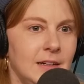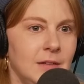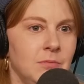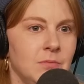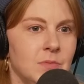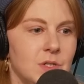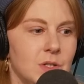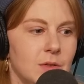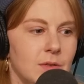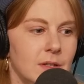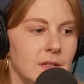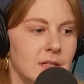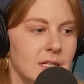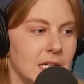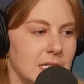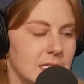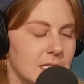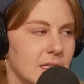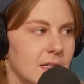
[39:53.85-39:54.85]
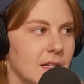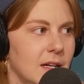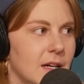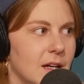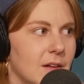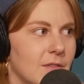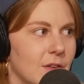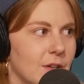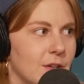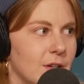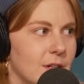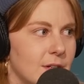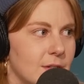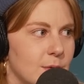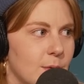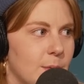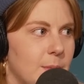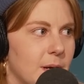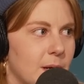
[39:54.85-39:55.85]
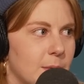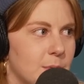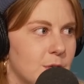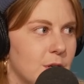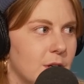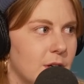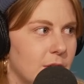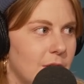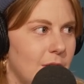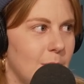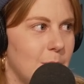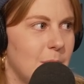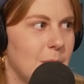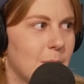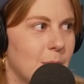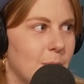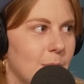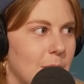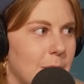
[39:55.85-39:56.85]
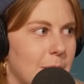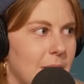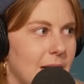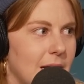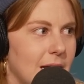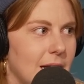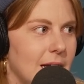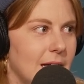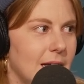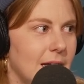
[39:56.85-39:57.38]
So the Tesla that I converted into a pickup truck, a lot of people want to buy.